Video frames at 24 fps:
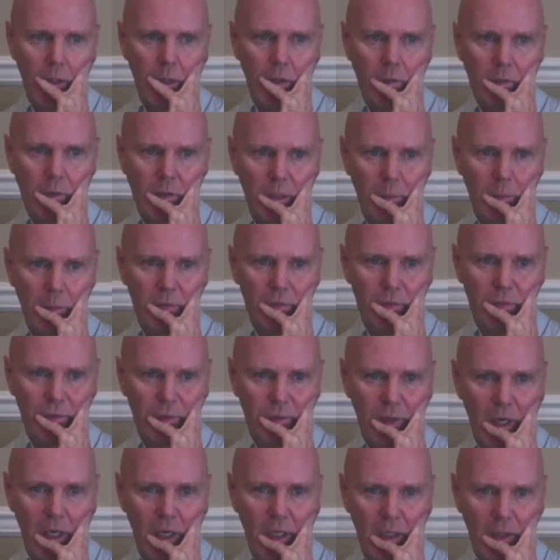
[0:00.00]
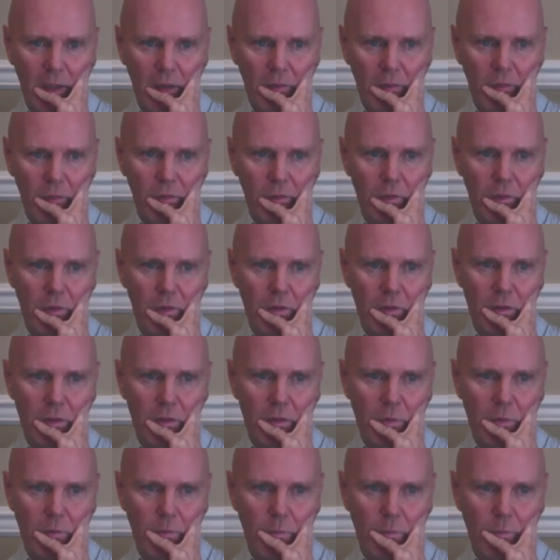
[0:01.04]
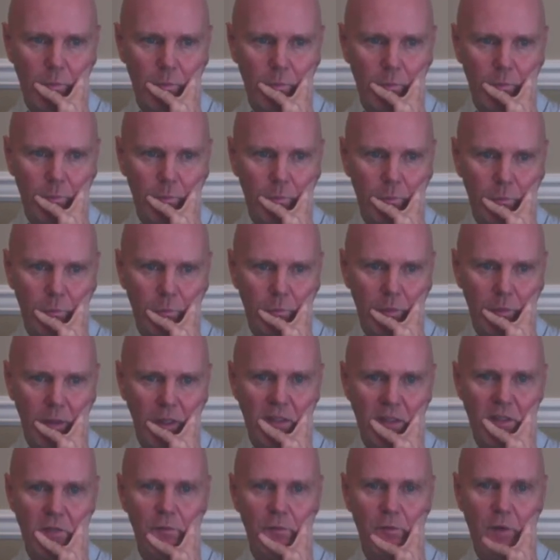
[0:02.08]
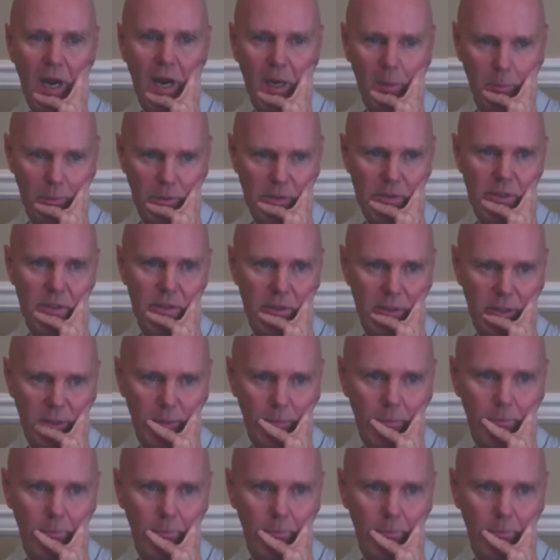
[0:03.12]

Number five is a fragment, isn't it?